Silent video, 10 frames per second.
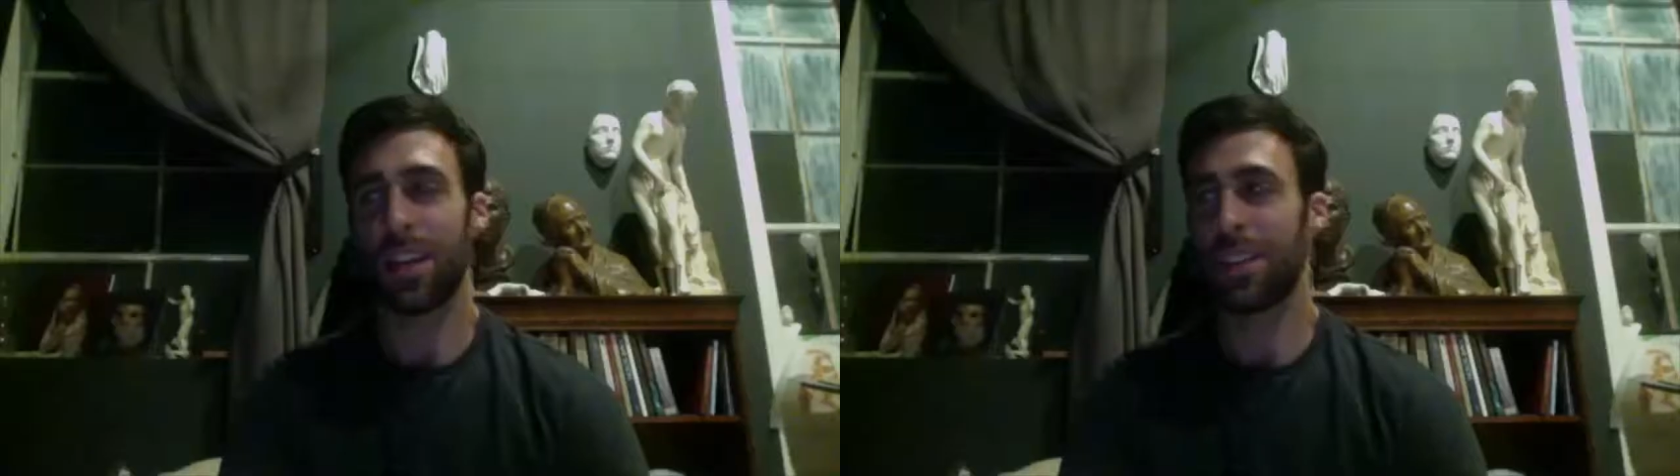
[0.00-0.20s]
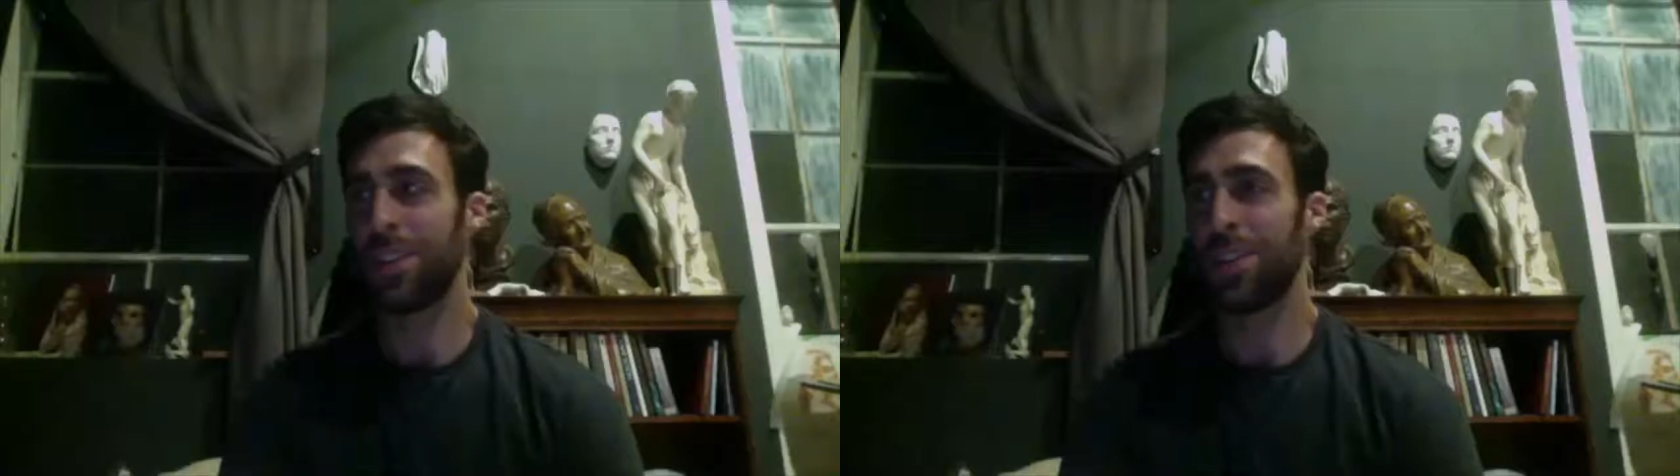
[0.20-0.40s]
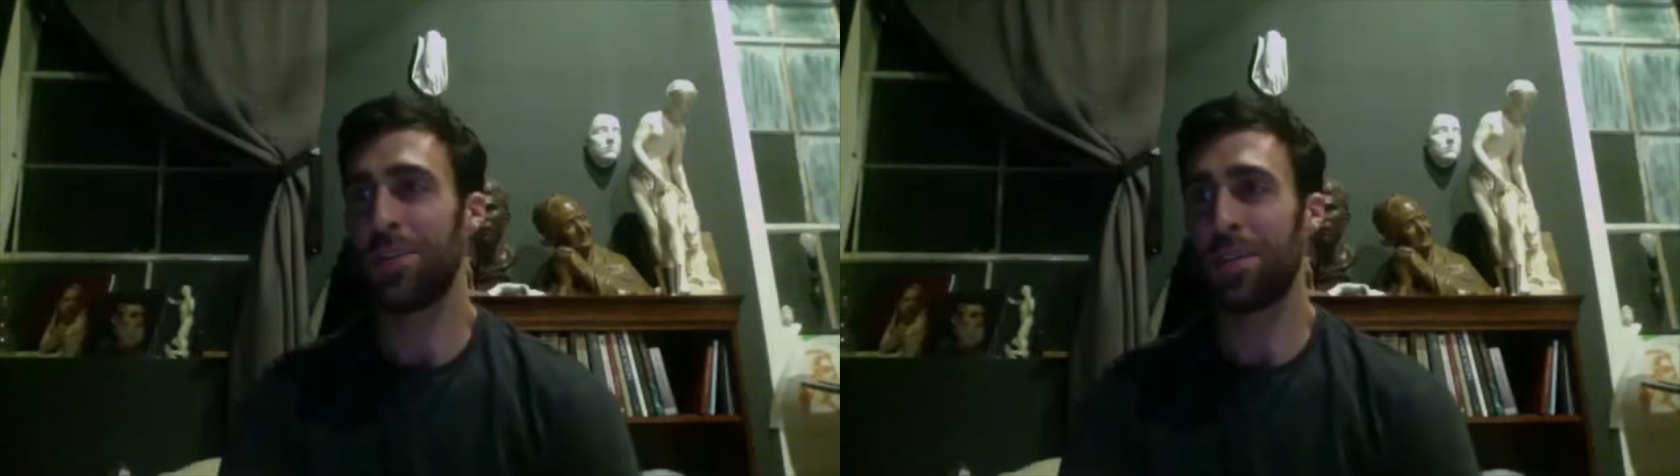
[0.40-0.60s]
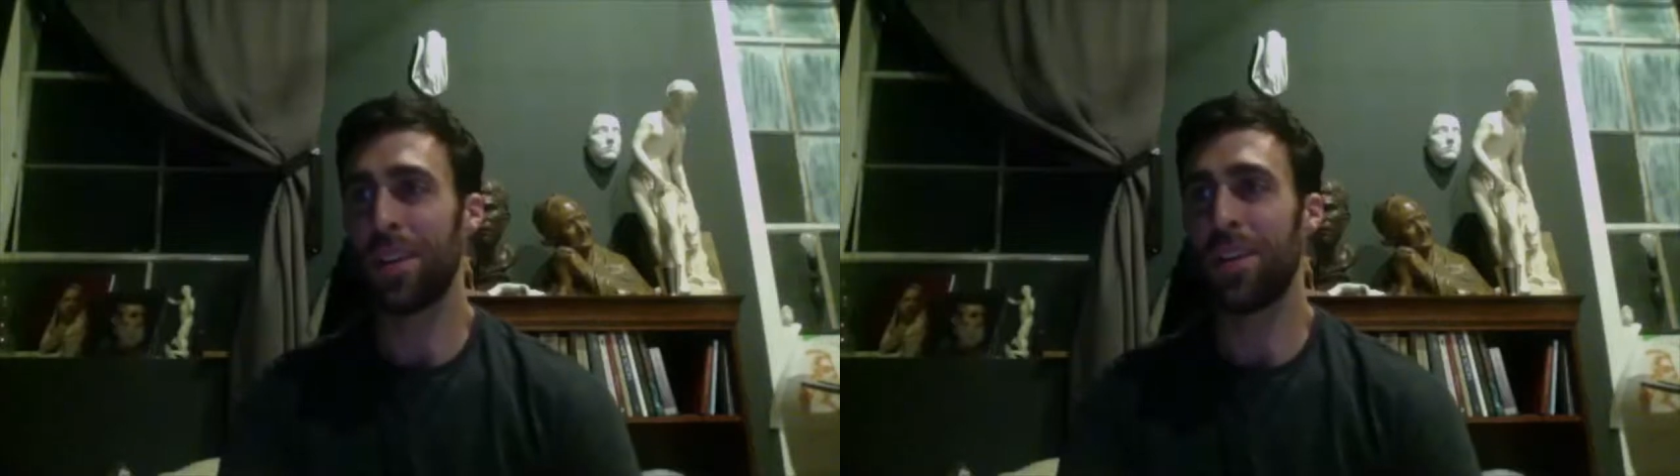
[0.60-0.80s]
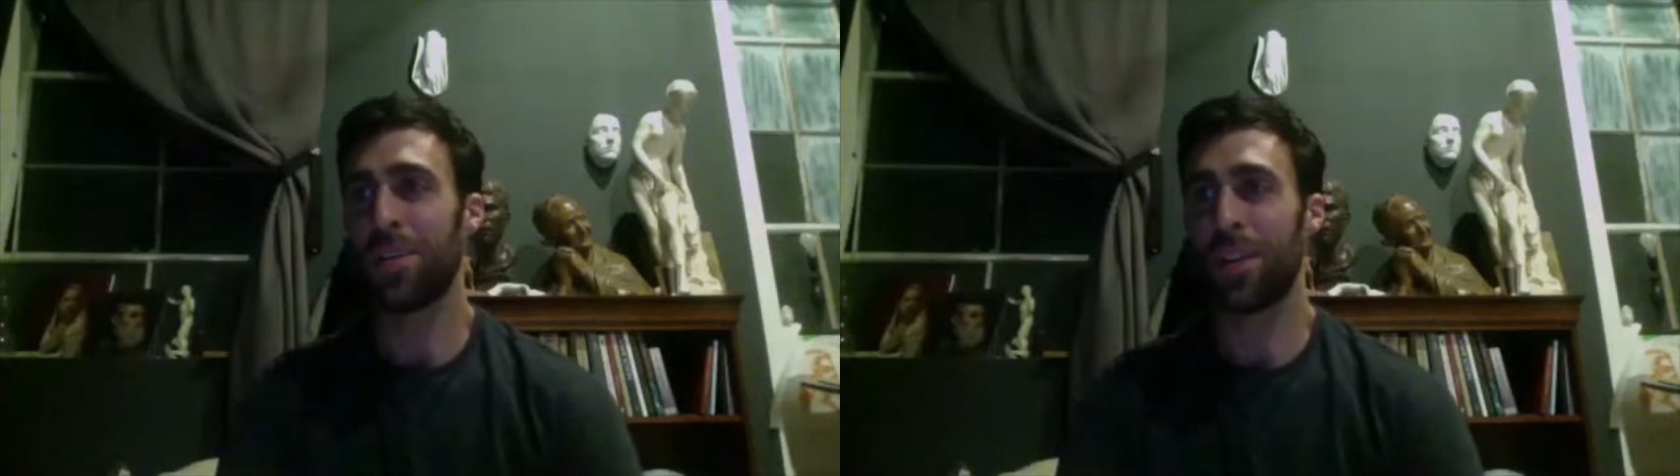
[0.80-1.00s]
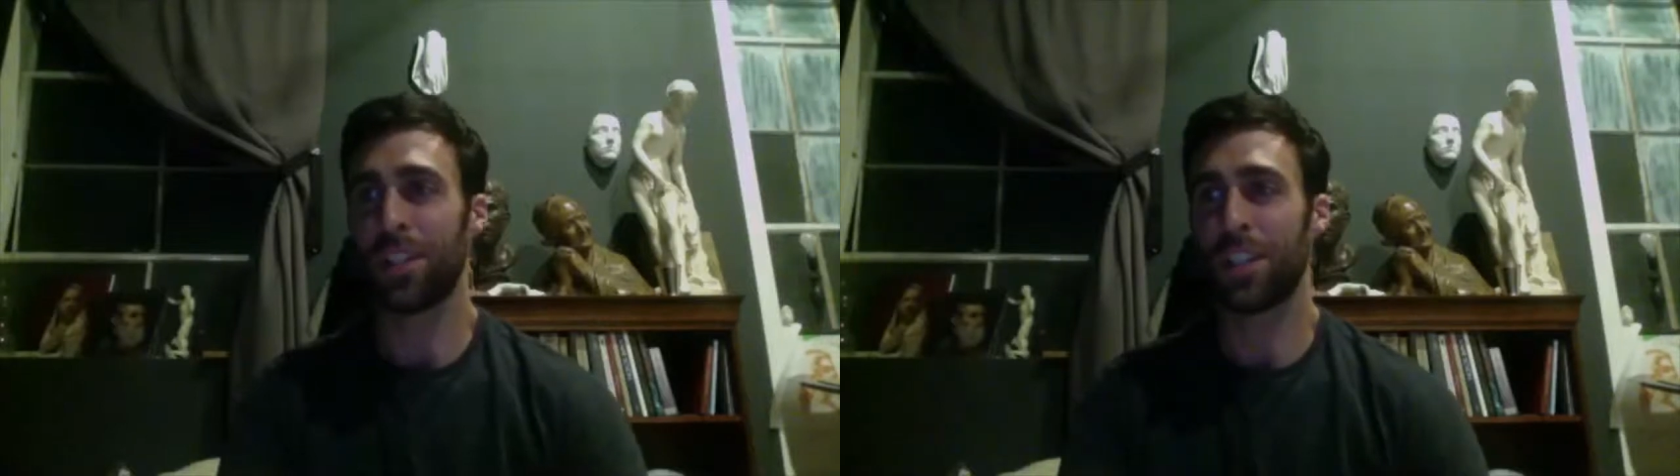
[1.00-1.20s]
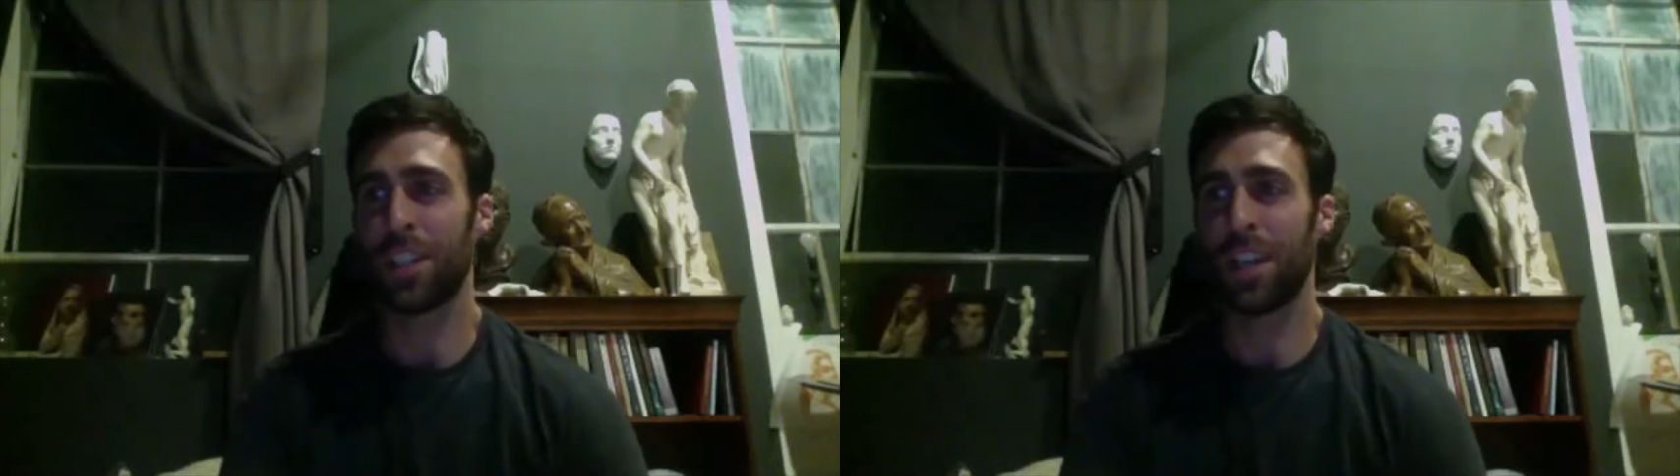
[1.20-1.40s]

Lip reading: a great question,